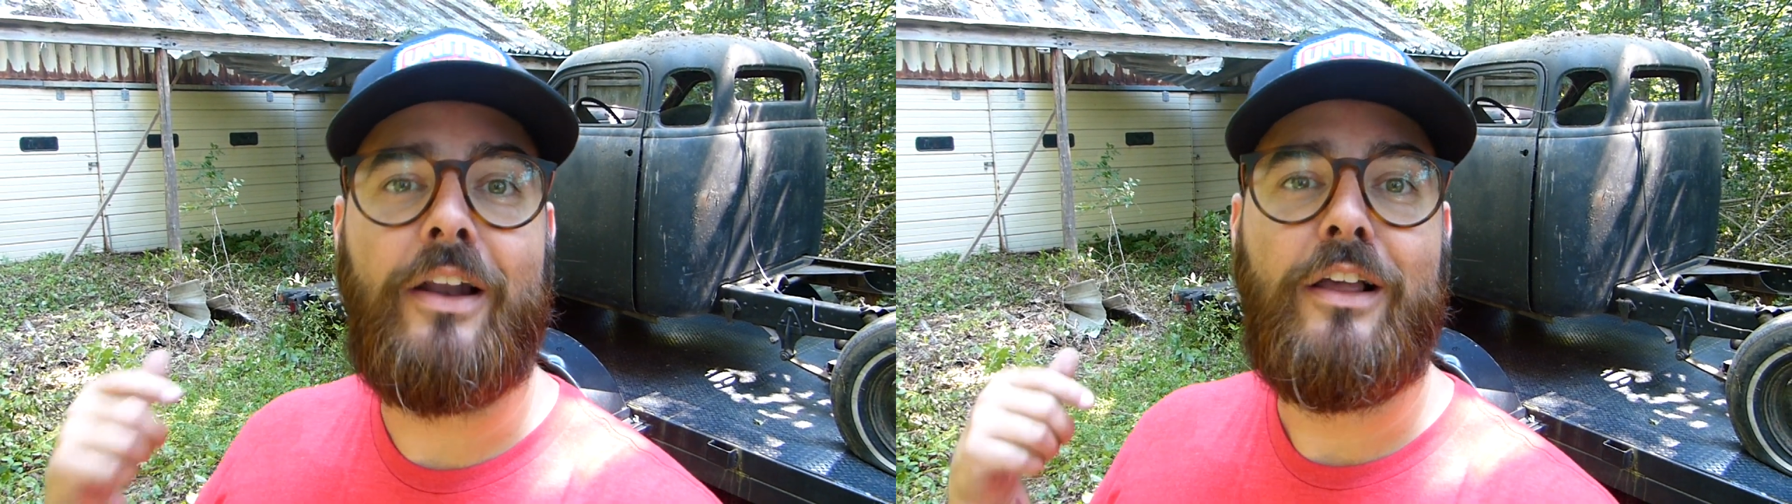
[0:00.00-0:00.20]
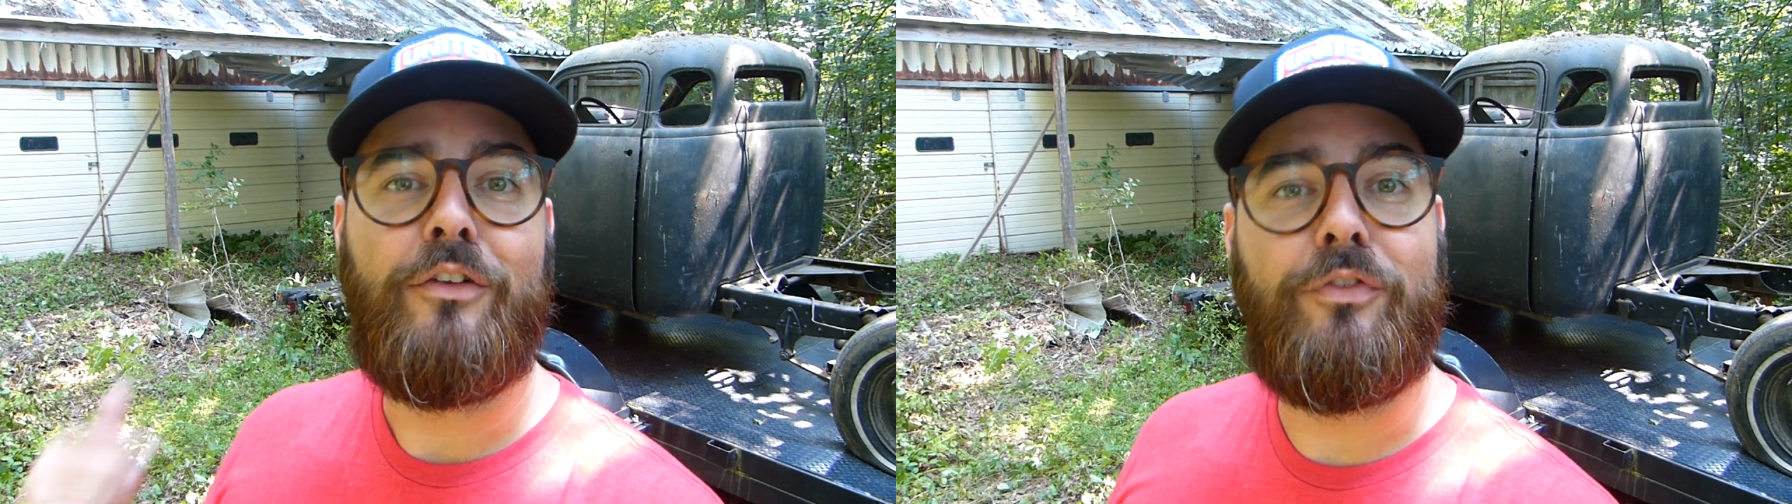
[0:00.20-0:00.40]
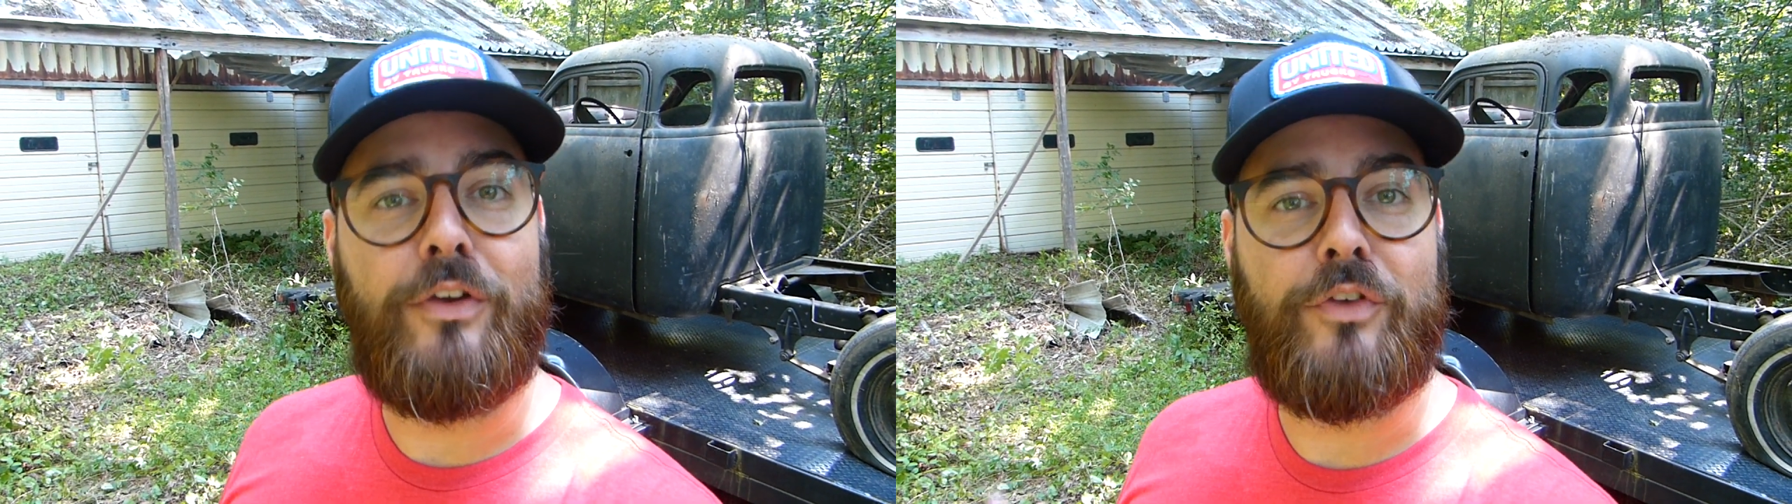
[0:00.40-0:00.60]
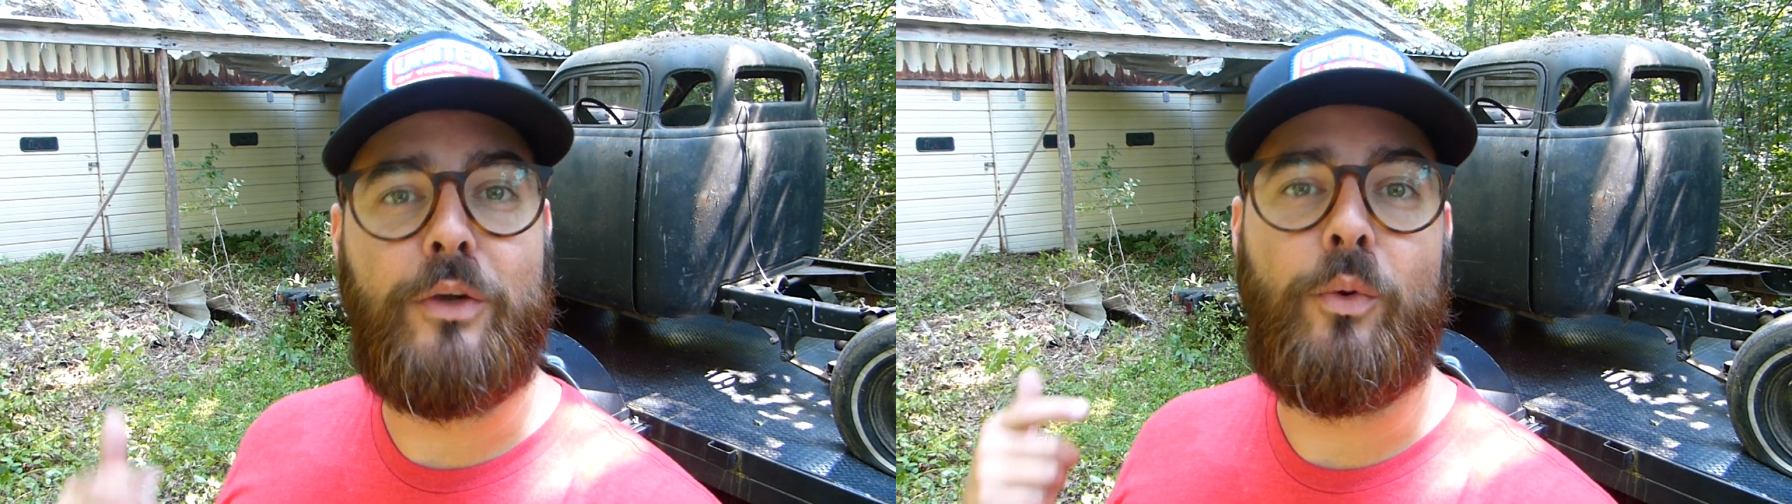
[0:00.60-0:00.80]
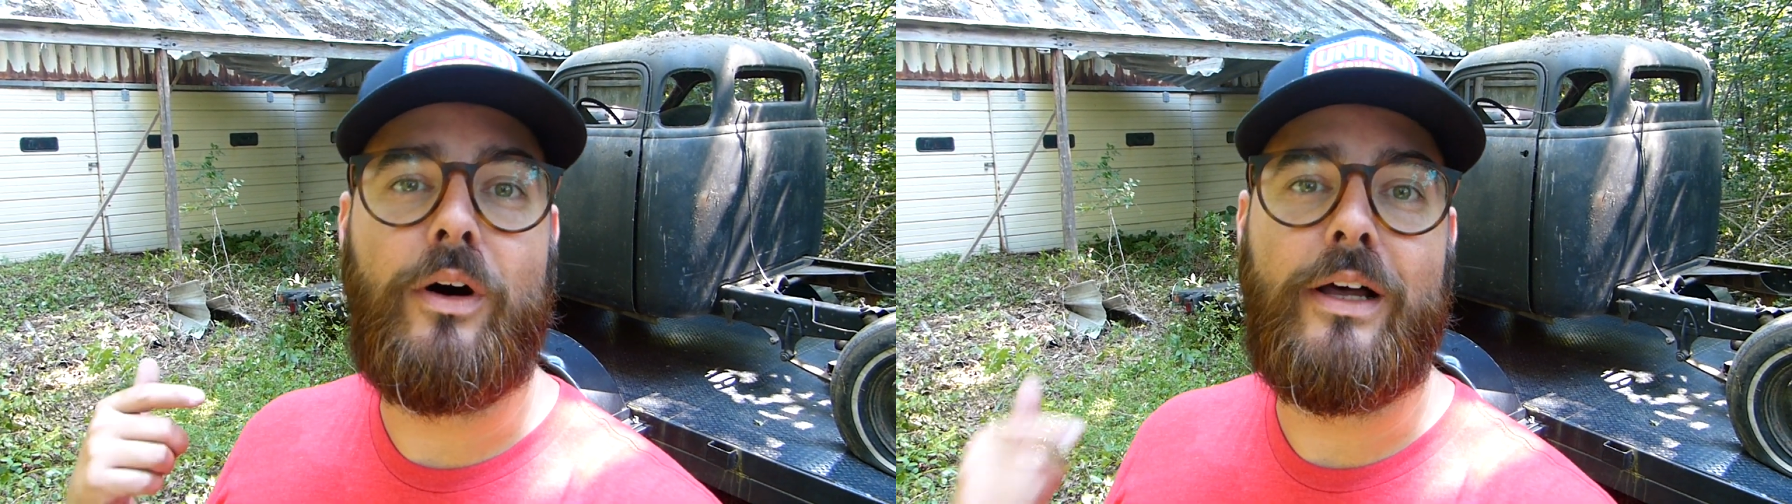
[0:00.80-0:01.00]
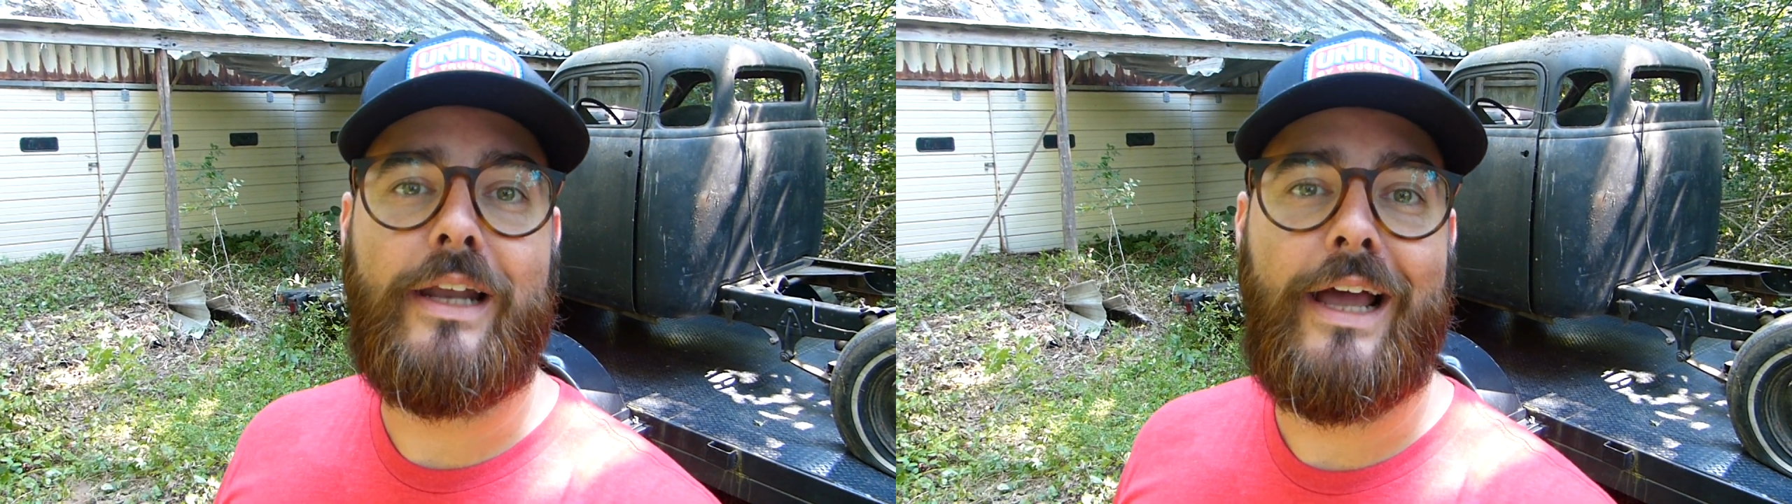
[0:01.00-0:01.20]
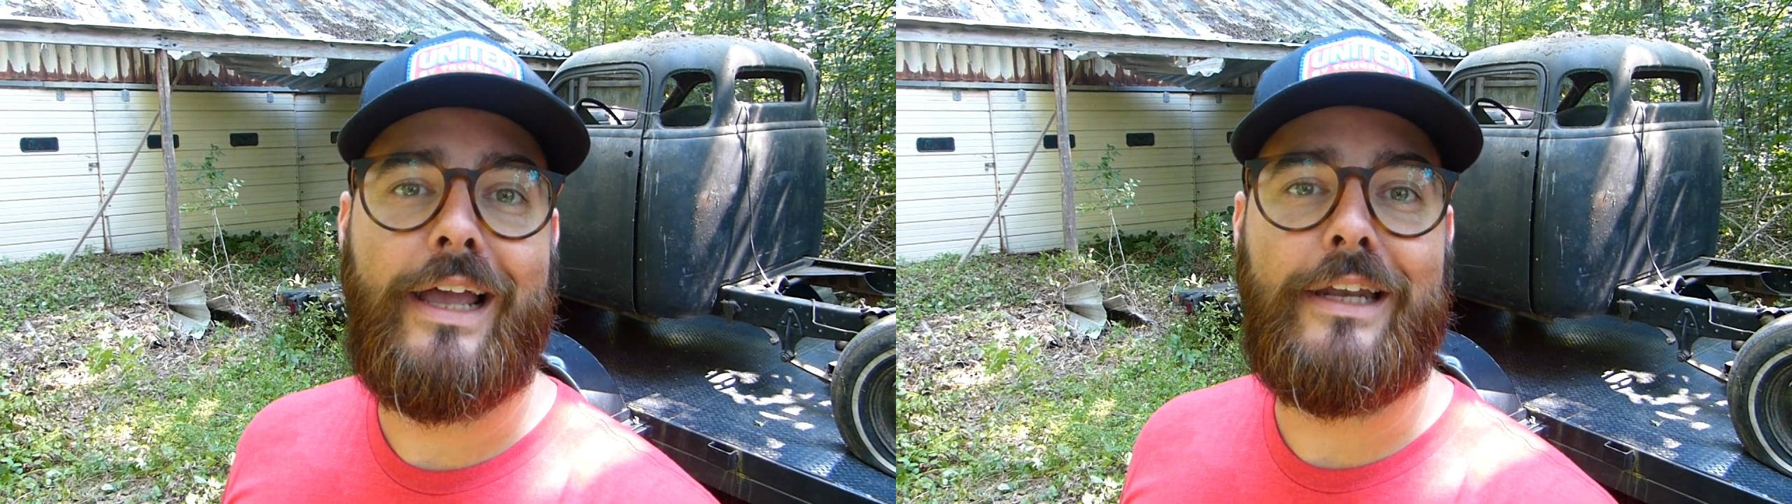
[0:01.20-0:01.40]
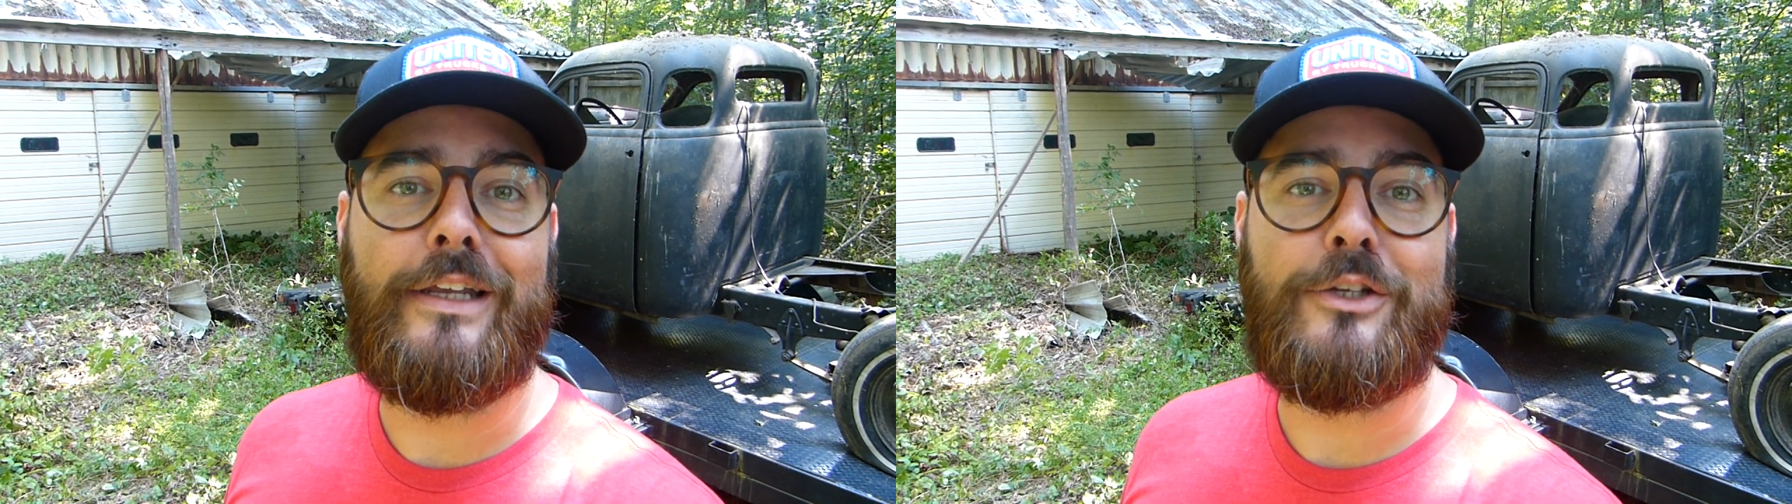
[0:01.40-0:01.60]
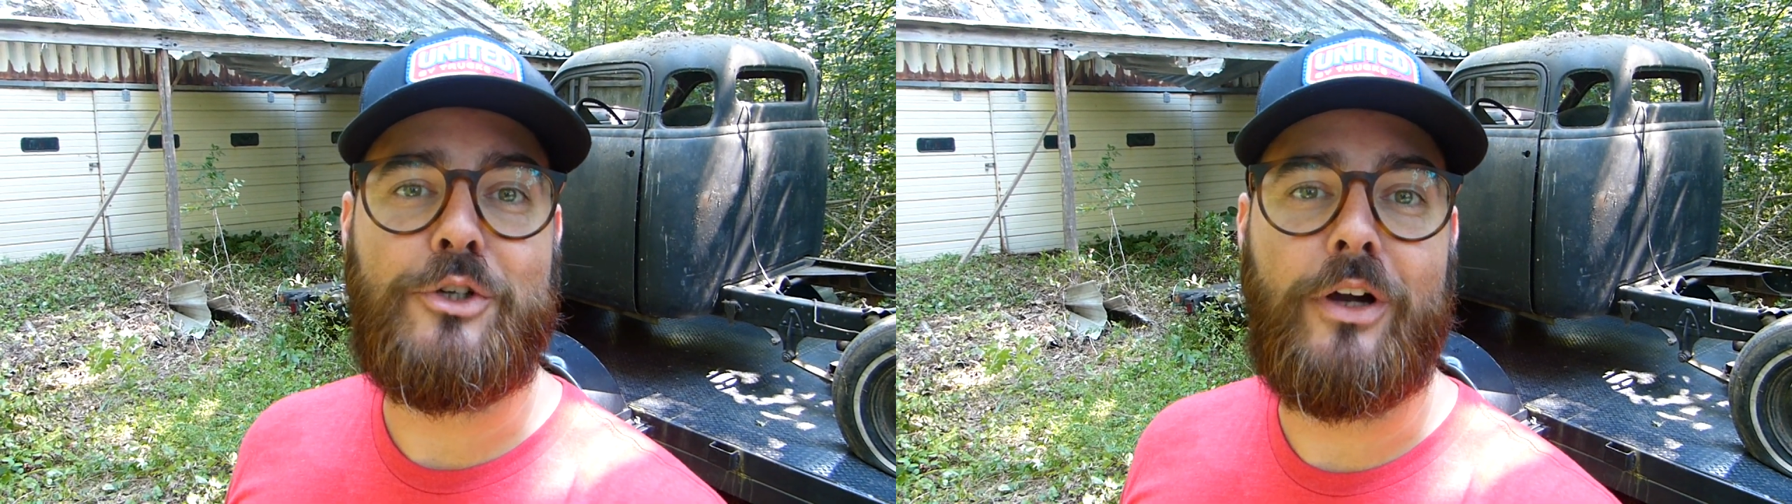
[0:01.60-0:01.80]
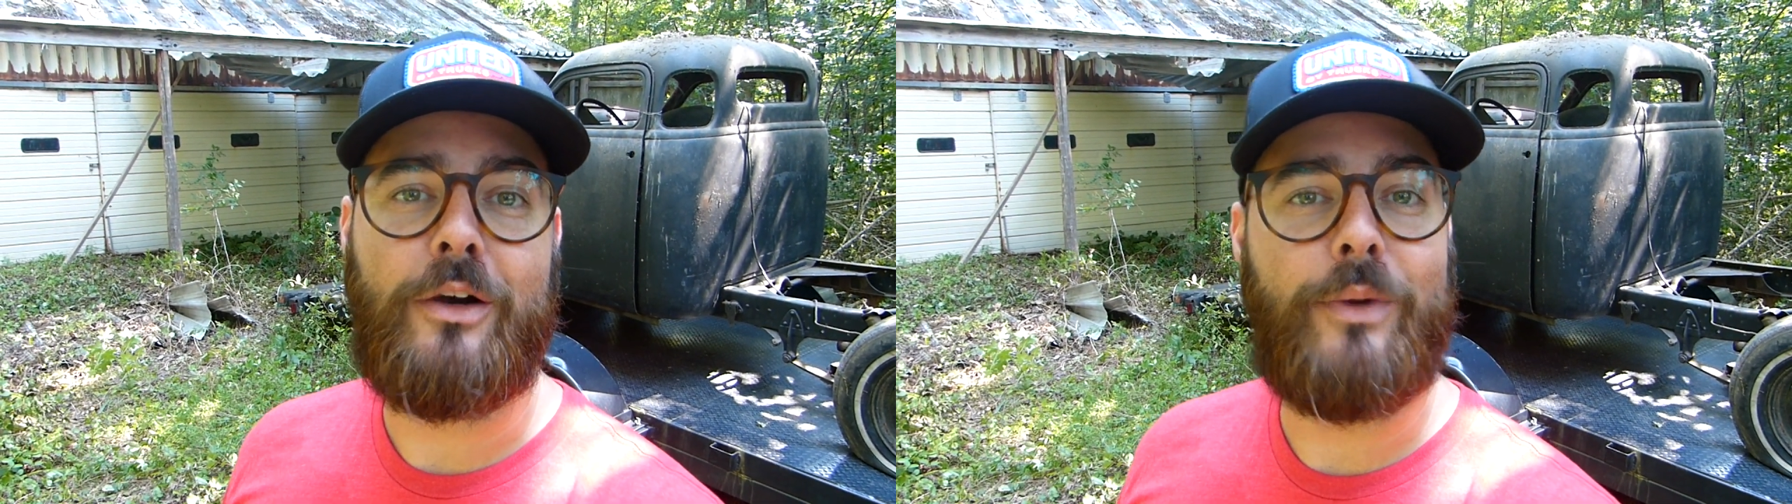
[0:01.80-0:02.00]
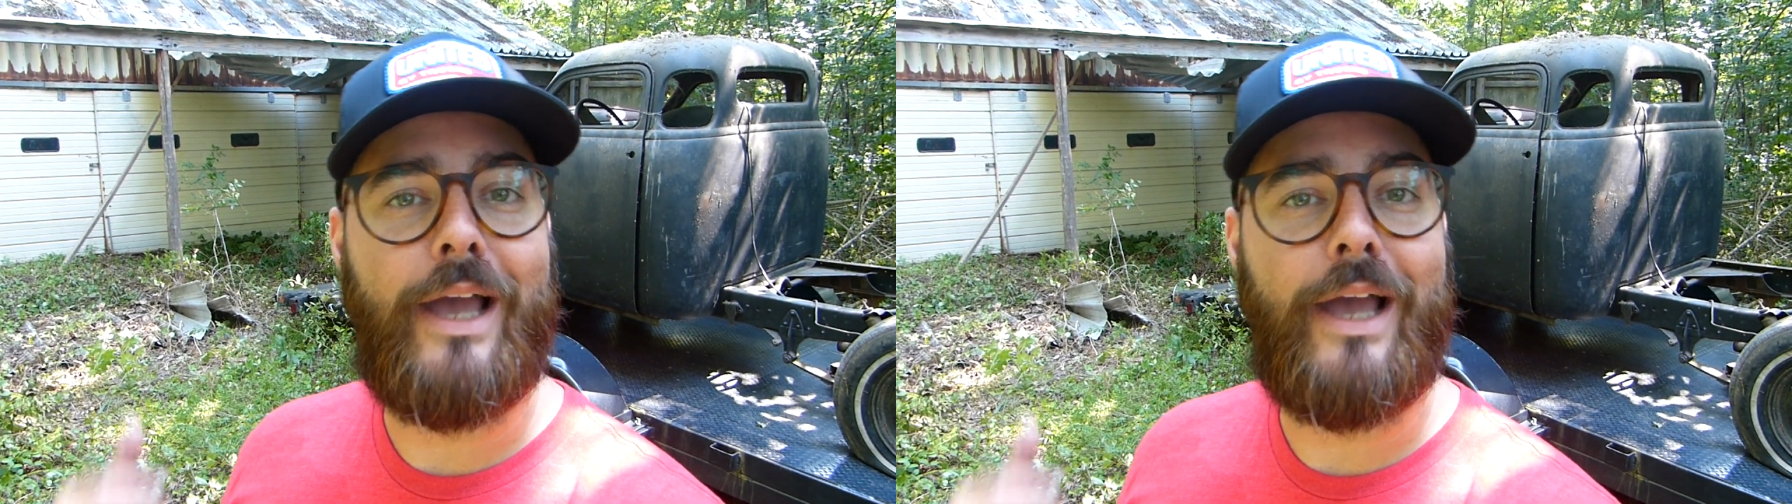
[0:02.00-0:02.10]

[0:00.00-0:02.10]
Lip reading: 51 AD truck.